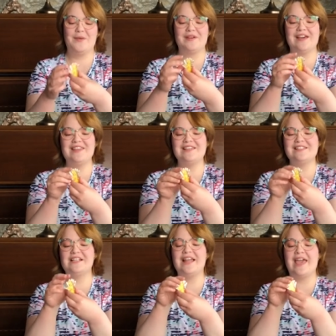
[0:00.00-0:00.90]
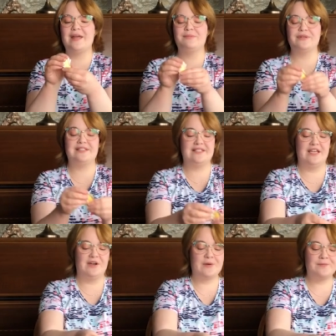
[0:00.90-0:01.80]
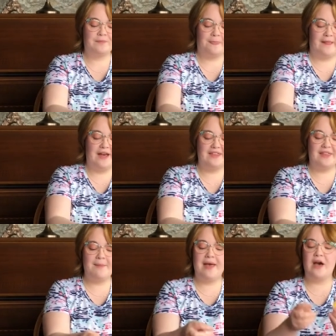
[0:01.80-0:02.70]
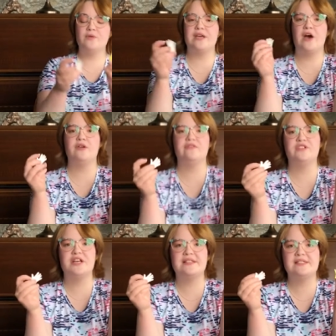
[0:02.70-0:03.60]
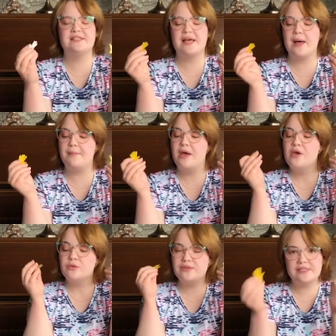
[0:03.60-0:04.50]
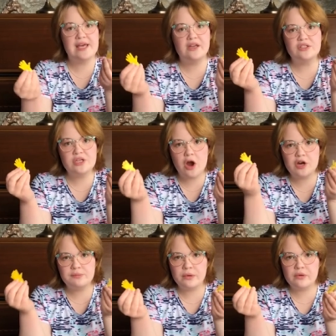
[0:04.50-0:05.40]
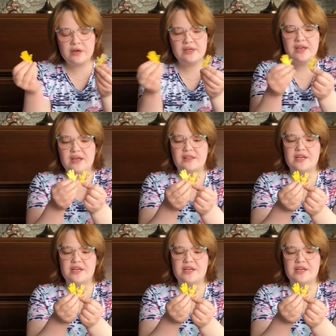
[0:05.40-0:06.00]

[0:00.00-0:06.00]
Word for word: Okay, these little handprints here. Cut them out out of just some recycled cardboard.